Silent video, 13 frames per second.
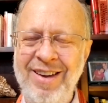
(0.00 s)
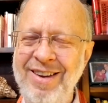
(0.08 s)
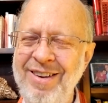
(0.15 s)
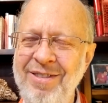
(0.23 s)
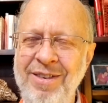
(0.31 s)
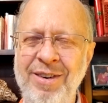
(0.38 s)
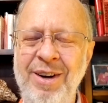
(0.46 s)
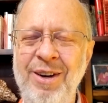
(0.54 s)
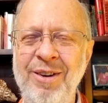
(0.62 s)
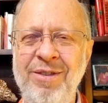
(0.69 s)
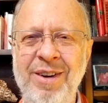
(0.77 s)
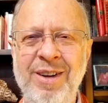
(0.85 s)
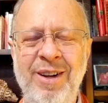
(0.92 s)
Very
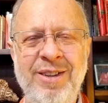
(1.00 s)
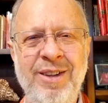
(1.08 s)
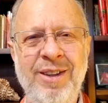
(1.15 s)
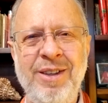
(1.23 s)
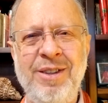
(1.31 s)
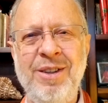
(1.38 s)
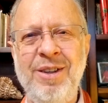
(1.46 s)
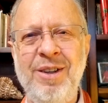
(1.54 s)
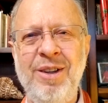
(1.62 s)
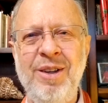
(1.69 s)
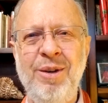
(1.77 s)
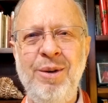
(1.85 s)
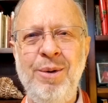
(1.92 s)
difficult to listen to
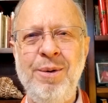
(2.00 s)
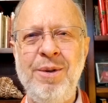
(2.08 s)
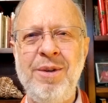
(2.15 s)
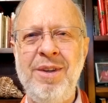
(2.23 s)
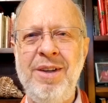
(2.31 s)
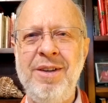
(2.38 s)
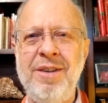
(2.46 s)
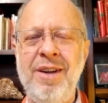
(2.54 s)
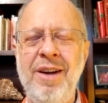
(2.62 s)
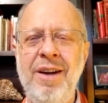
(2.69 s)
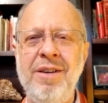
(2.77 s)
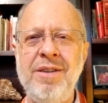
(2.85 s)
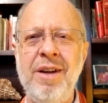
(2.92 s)
the news these
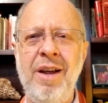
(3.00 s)
days.